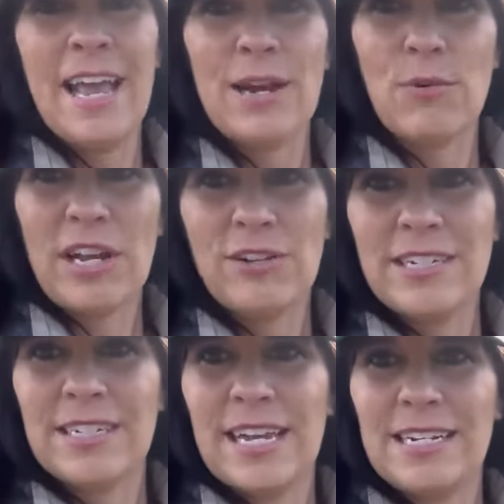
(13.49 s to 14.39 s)
and why you
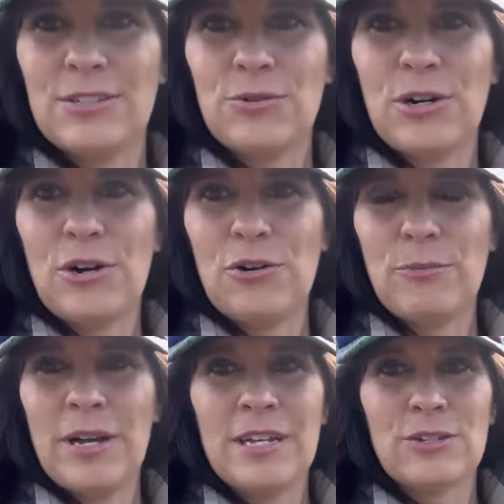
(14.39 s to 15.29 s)
need to get into a
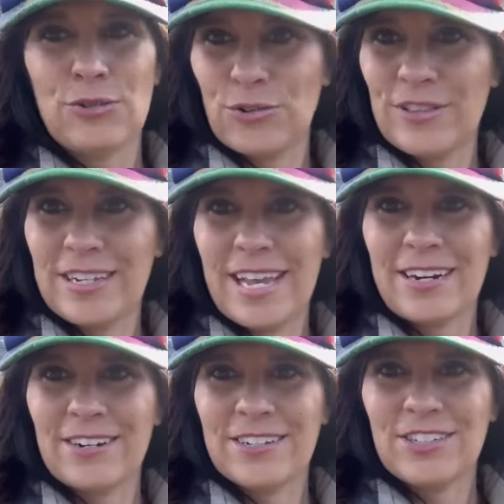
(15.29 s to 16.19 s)
home sooner than
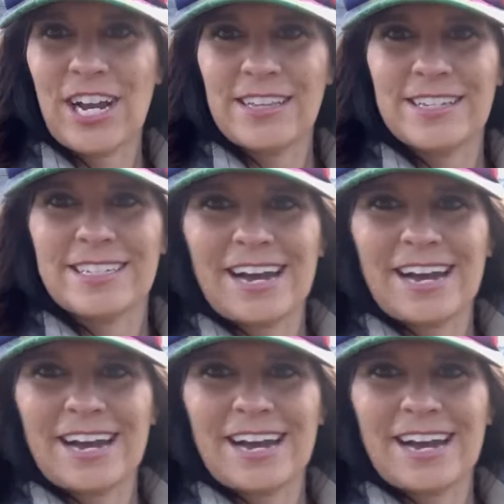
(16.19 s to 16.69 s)
later. Check this